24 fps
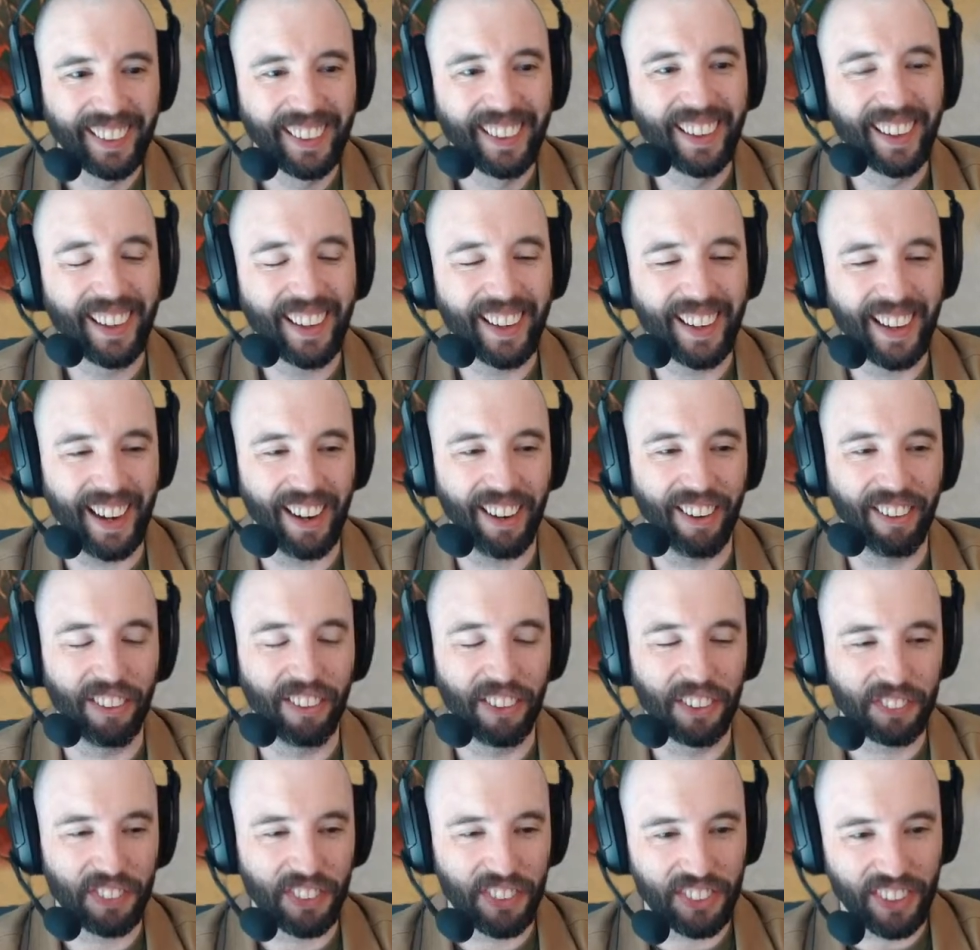An arrow
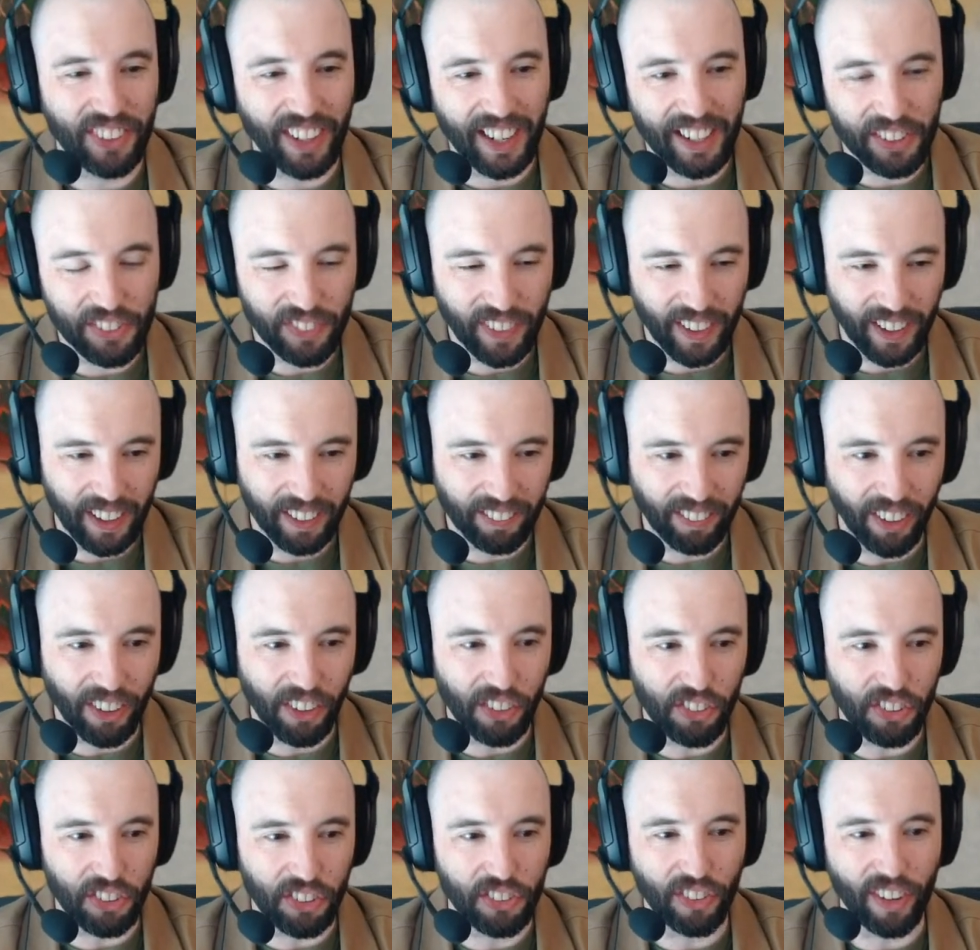is precise, Fireball
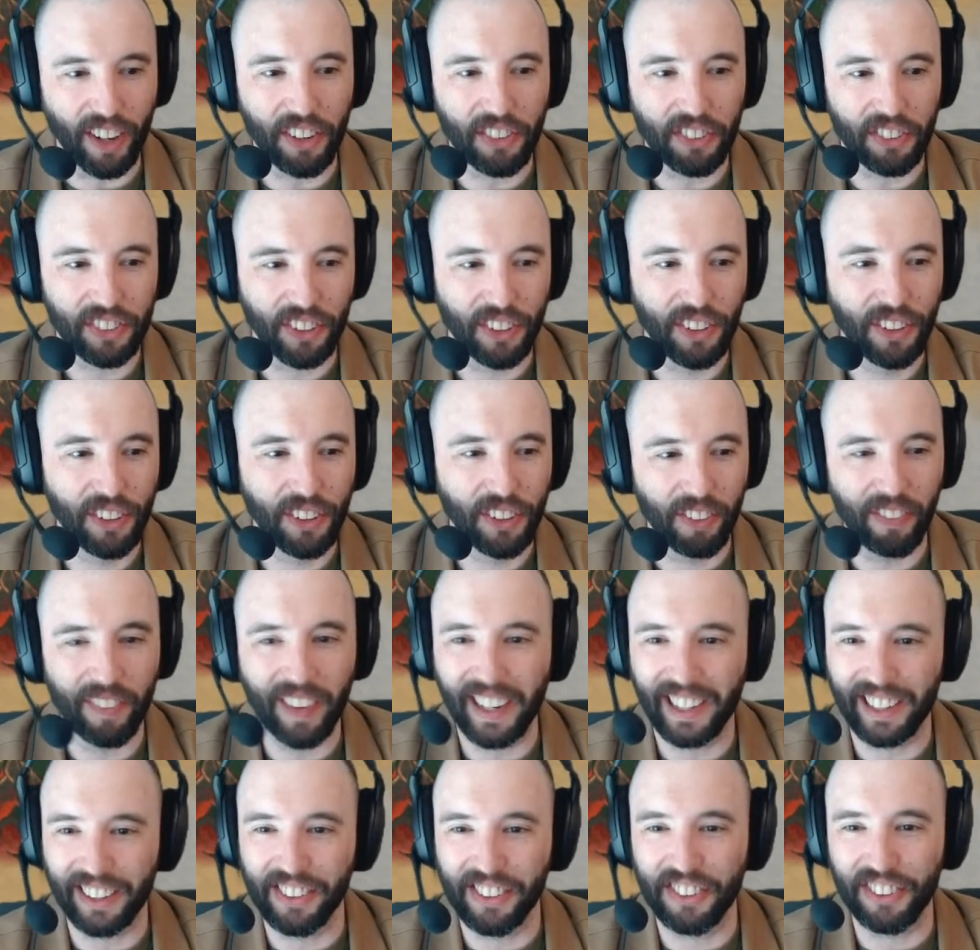is addressed to whom it
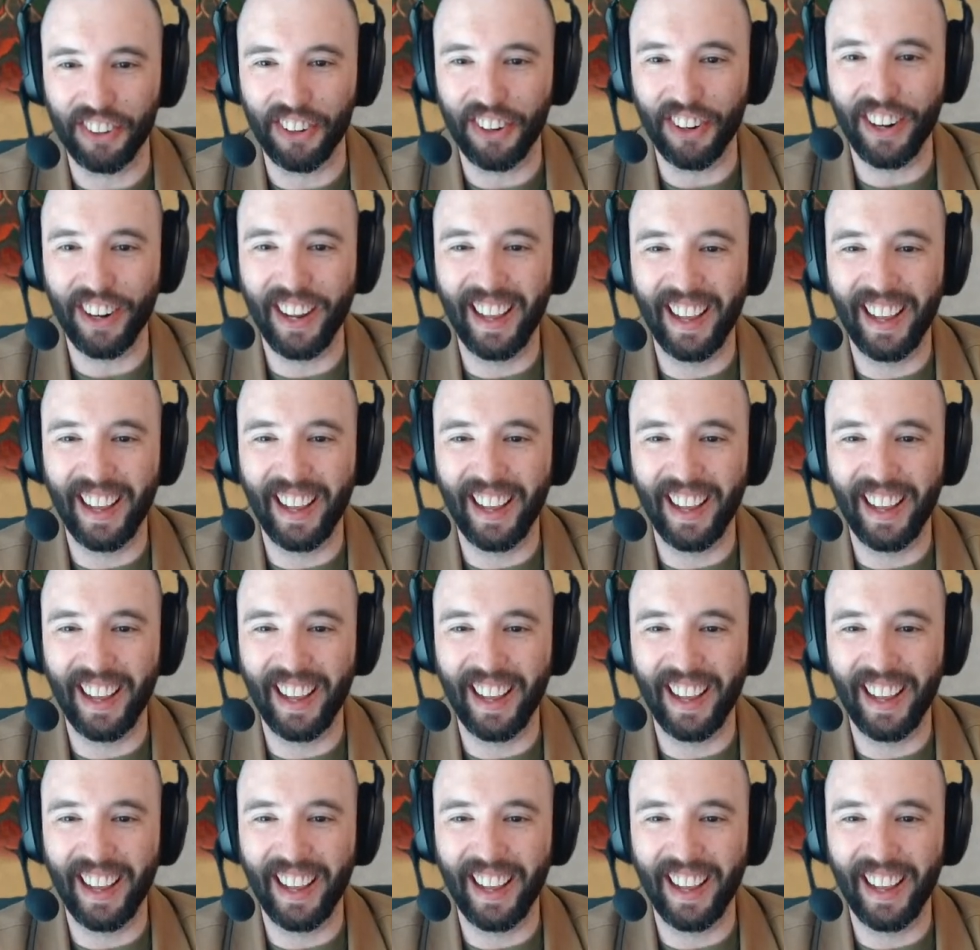may concern.